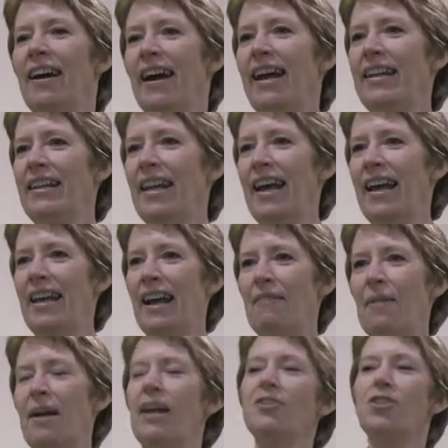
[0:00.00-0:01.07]
And I'm
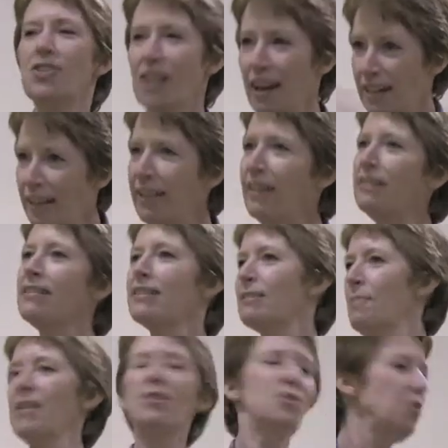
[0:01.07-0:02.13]
like, I just got to get
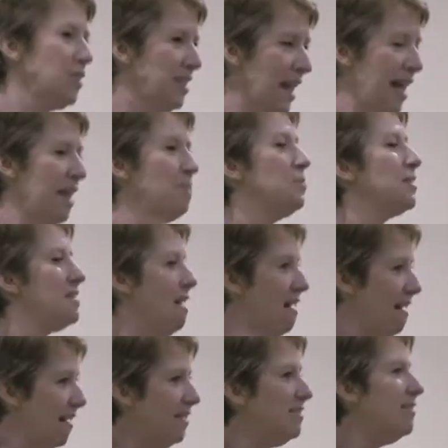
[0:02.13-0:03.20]
semester exams
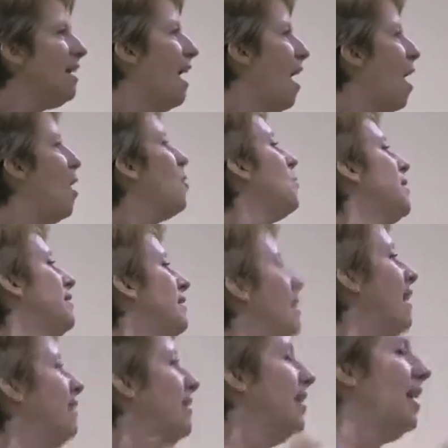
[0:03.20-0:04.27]
done, you know.
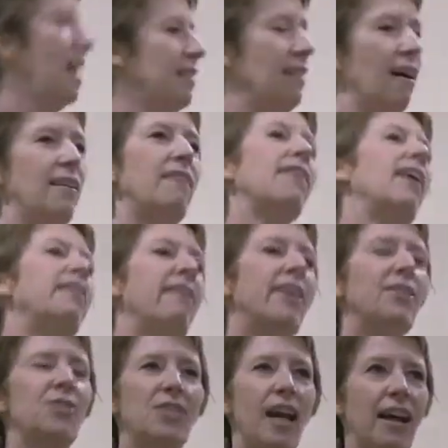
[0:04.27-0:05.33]
And then I thought, okay, now
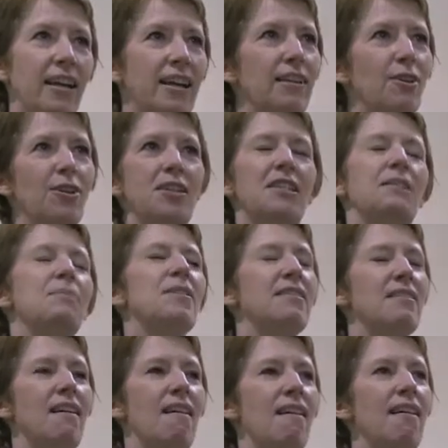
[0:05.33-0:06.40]
I just got to get Christmas
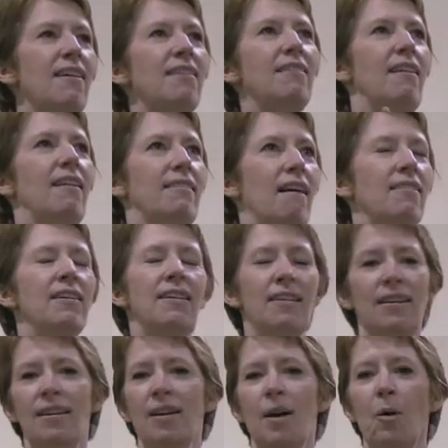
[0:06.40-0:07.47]
done. And I thought,
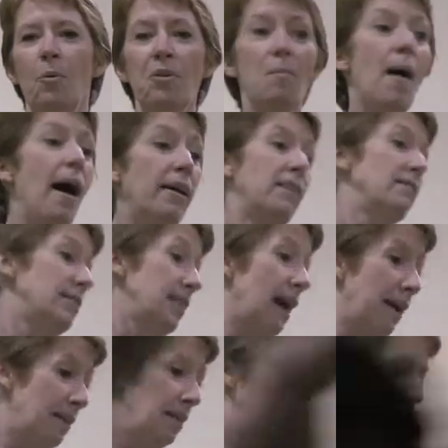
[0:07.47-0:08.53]
well, the Mayans
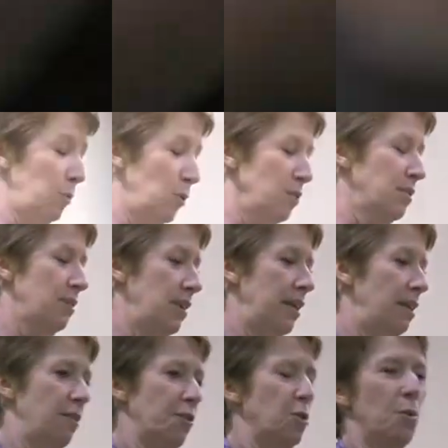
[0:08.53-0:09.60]
say the world's going to
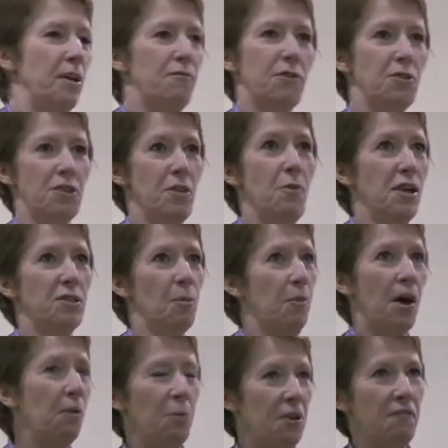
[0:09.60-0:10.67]
end on the 21st anyway, so
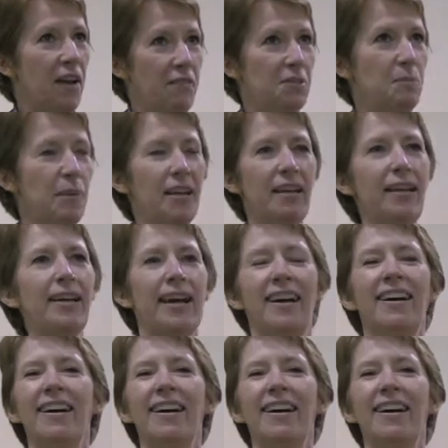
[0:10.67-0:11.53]
probably won't even speak.